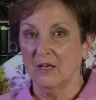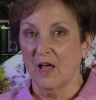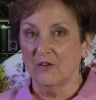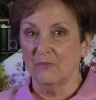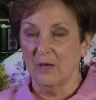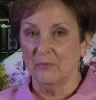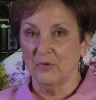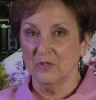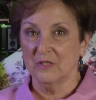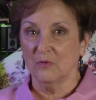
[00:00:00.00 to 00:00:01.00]
a lot of my
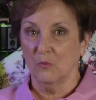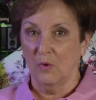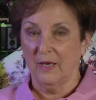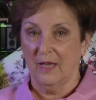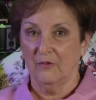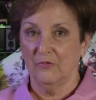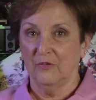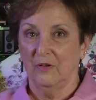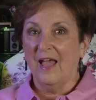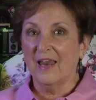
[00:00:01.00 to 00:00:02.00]
books, what if?
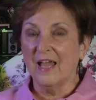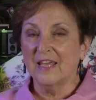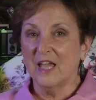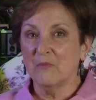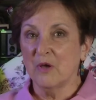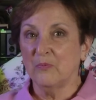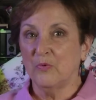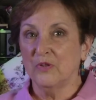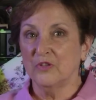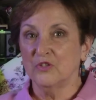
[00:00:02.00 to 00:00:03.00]
And I came up
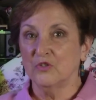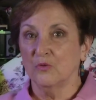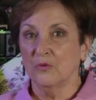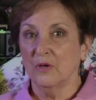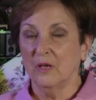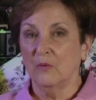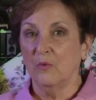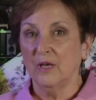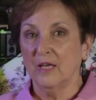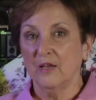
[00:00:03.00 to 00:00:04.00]
with a story,
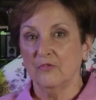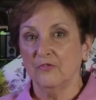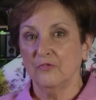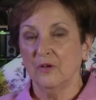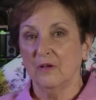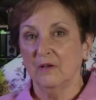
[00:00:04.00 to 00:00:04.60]
what if